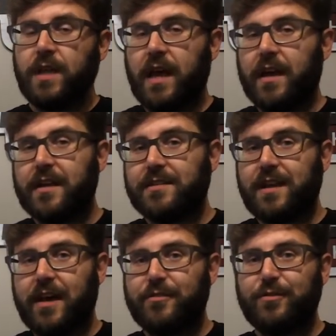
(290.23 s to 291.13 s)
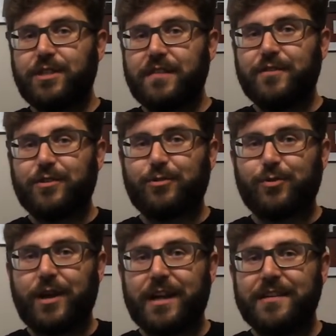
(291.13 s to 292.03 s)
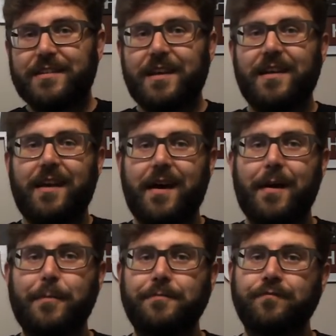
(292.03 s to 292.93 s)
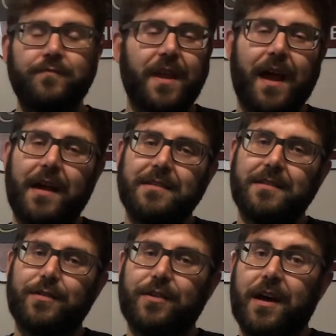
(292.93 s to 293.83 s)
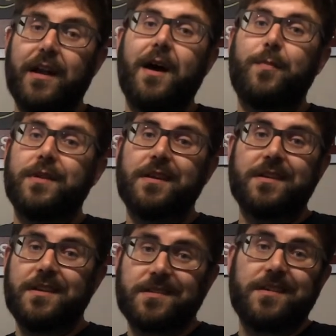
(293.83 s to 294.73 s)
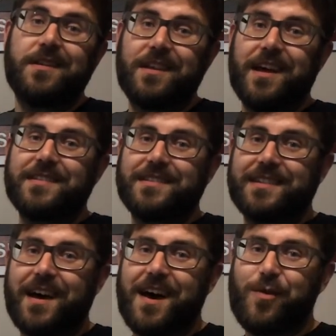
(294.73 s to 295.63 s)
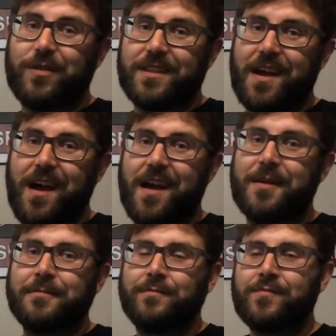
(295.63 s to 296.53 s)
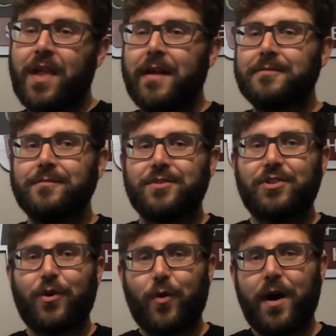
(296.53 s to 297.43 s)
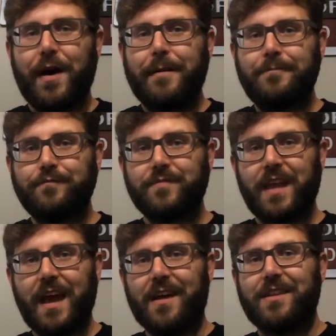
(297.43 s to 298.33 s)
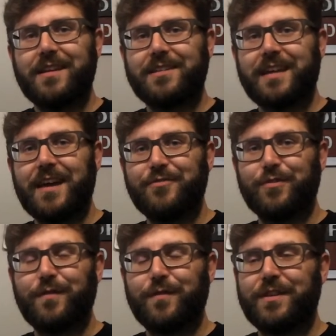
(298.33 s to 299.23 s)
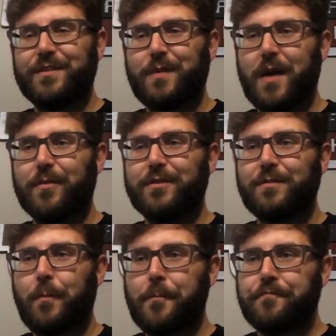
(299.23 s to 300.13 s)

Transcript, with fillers: But yeah, I guess Drew Stevens was right. He said they're not hot, but they taste good, and that's what they are. So yeah, thanks again, Drew, for these peppers.